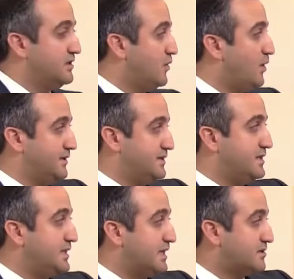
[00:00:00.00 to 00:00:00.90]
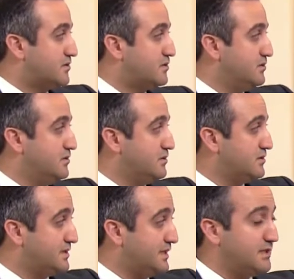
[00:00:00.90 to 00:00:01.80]
while the
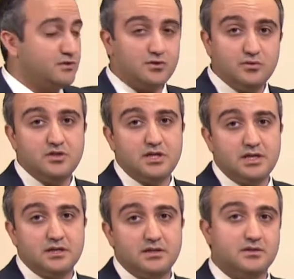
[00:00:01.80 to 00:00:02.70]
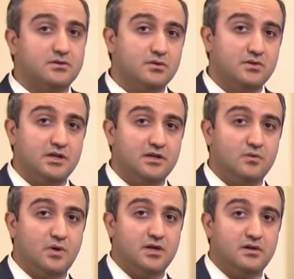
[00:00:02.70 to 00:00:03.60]
TSC2 gene is
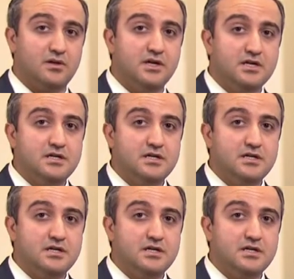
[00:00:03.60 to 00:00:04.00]
associated with